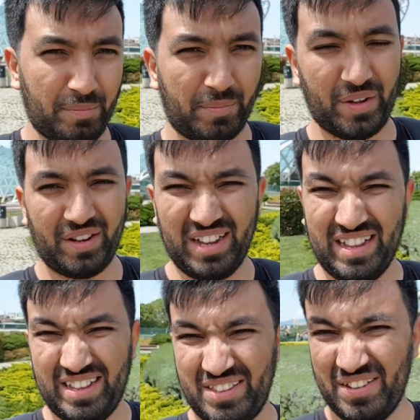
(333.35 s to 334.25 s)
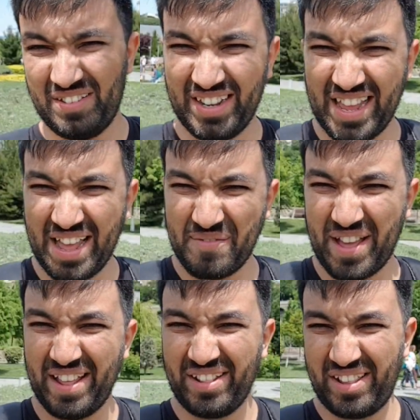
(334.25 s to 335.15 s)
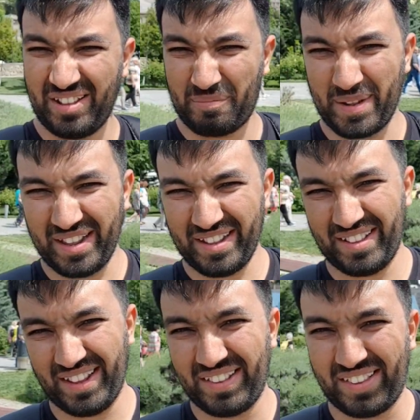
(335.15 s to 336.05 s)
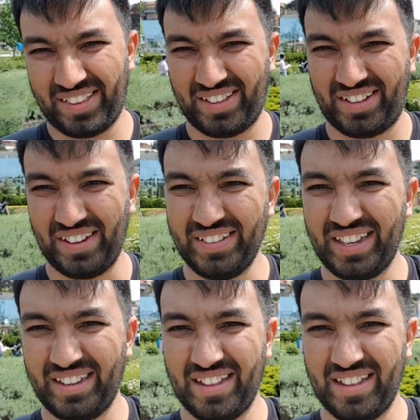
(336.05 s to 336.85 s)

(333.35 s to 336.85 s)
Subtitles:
But here I am and this place is stunning.